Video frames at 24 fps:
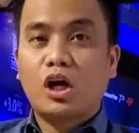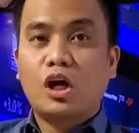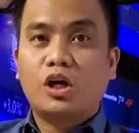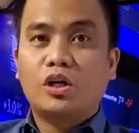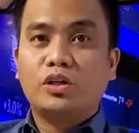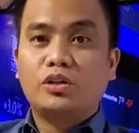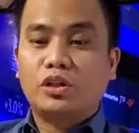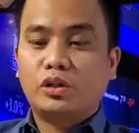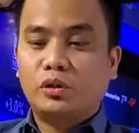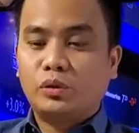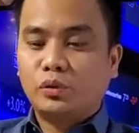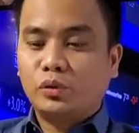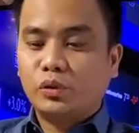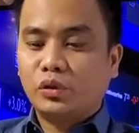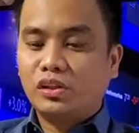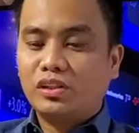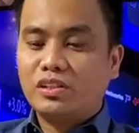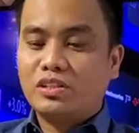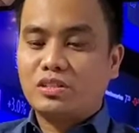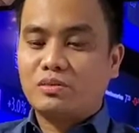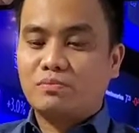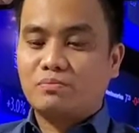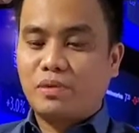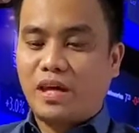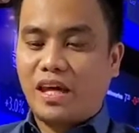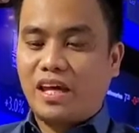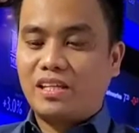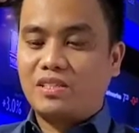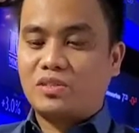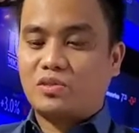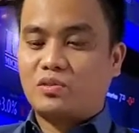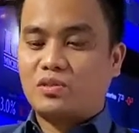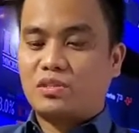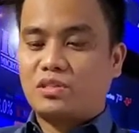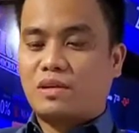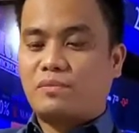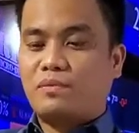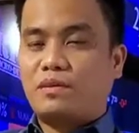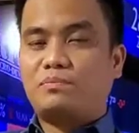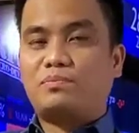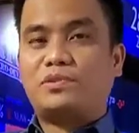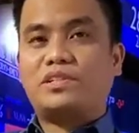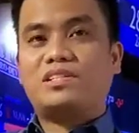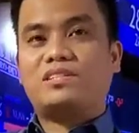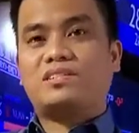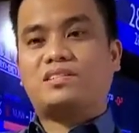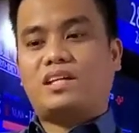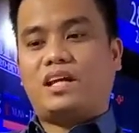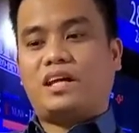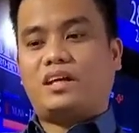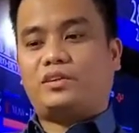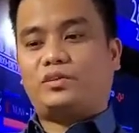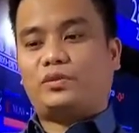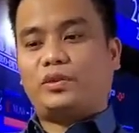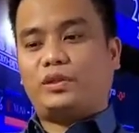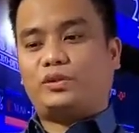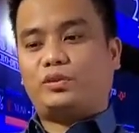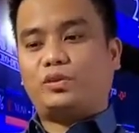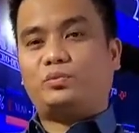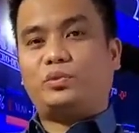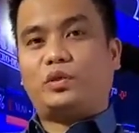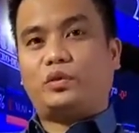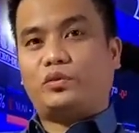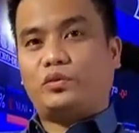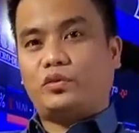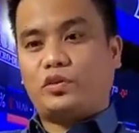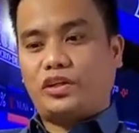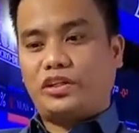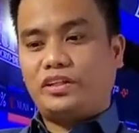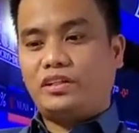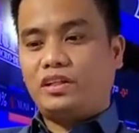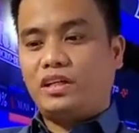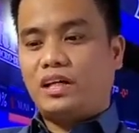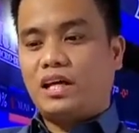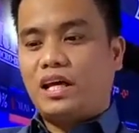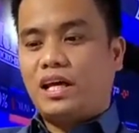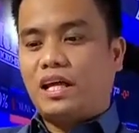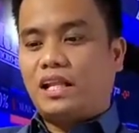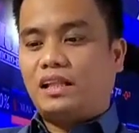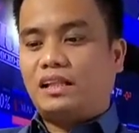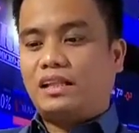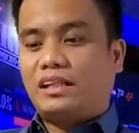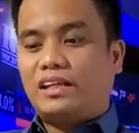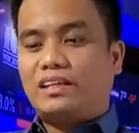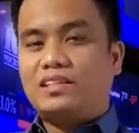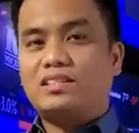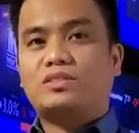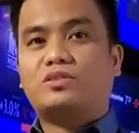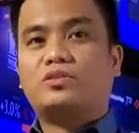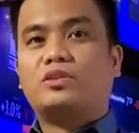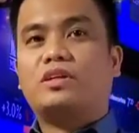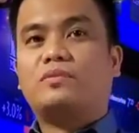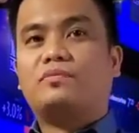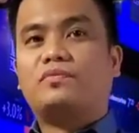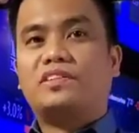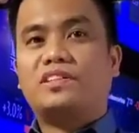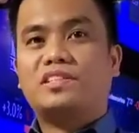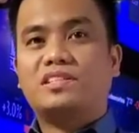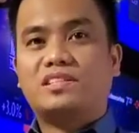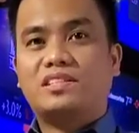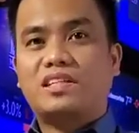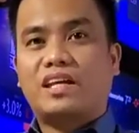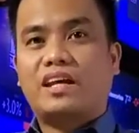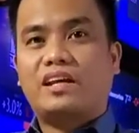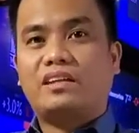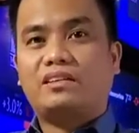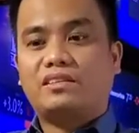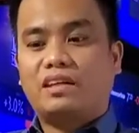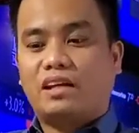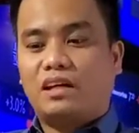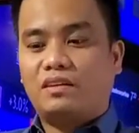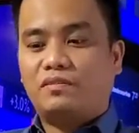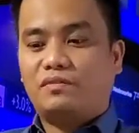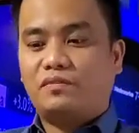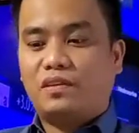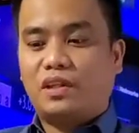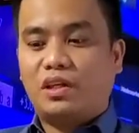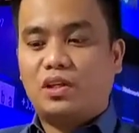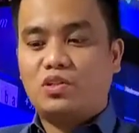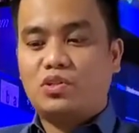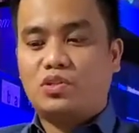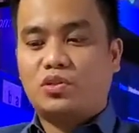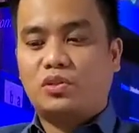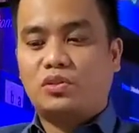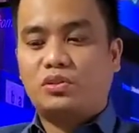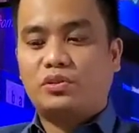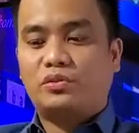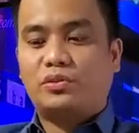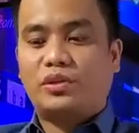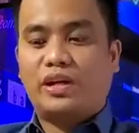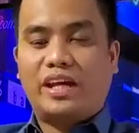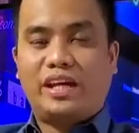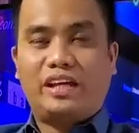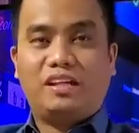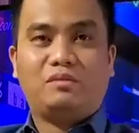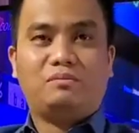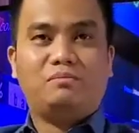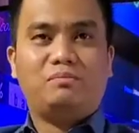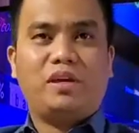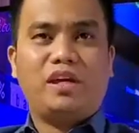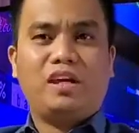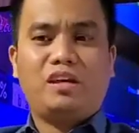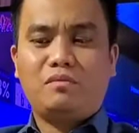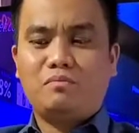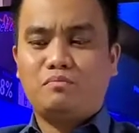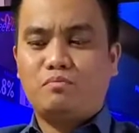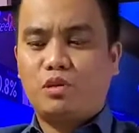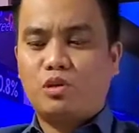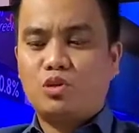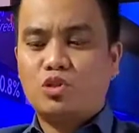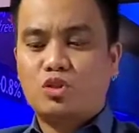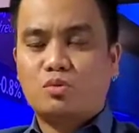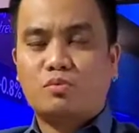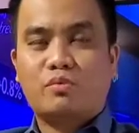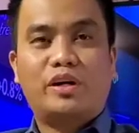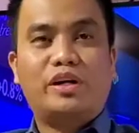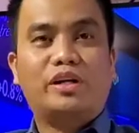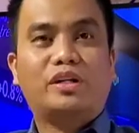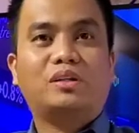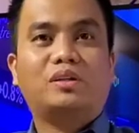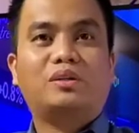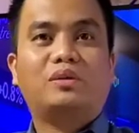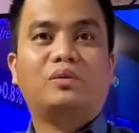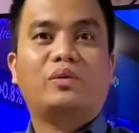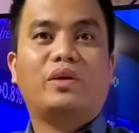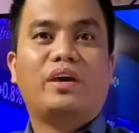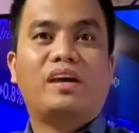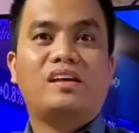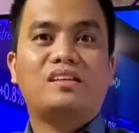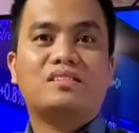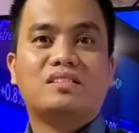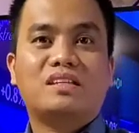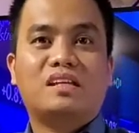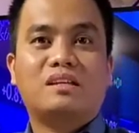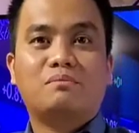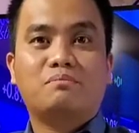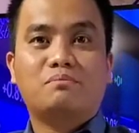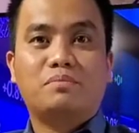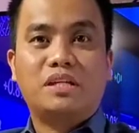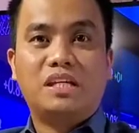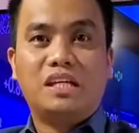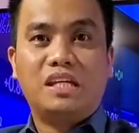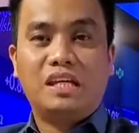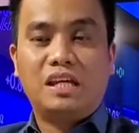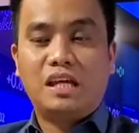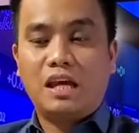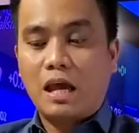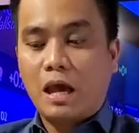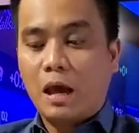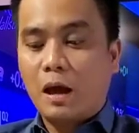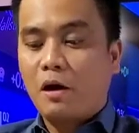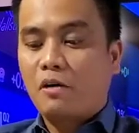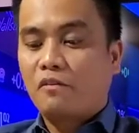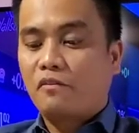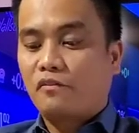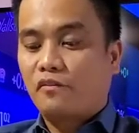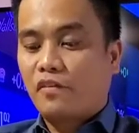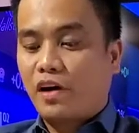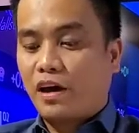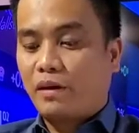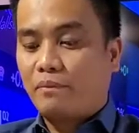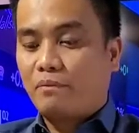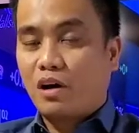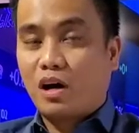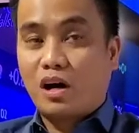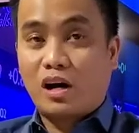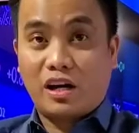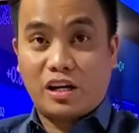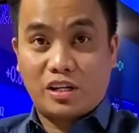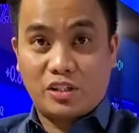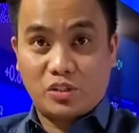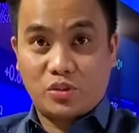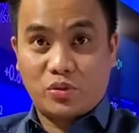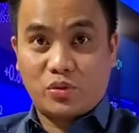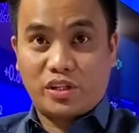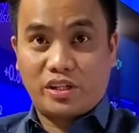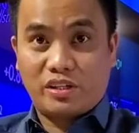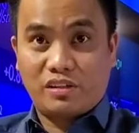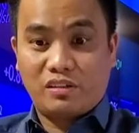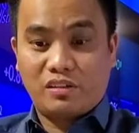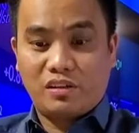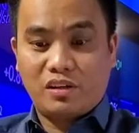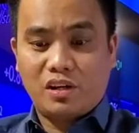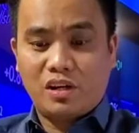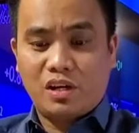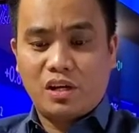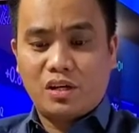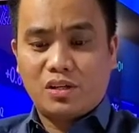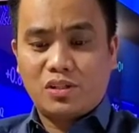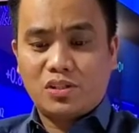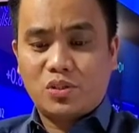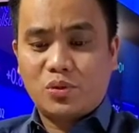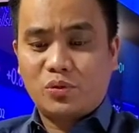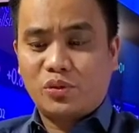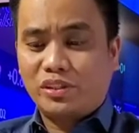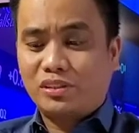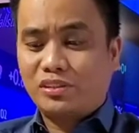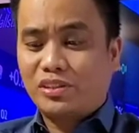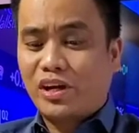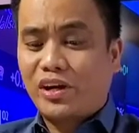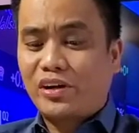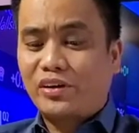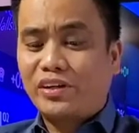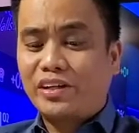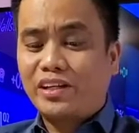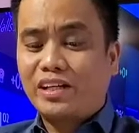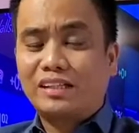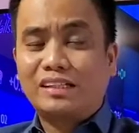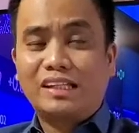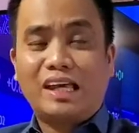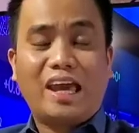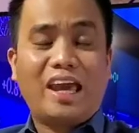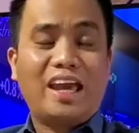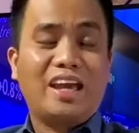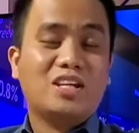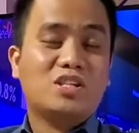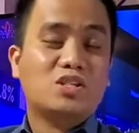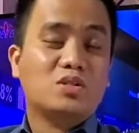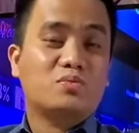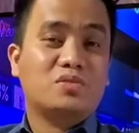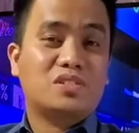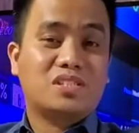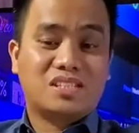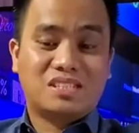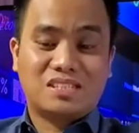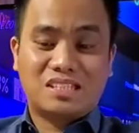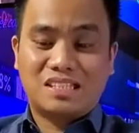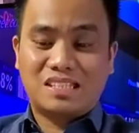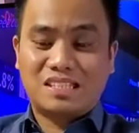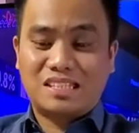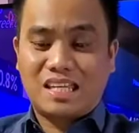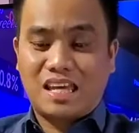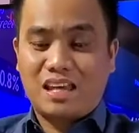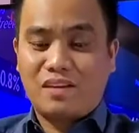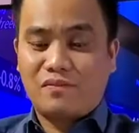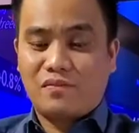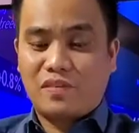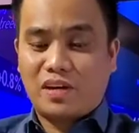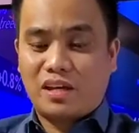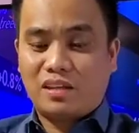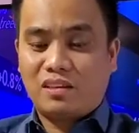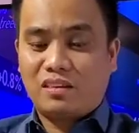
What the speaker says: The rule is based on 7% rate of return, less 3% inflation rate being benchmarked to S&P 500. So retiring at the age of 67,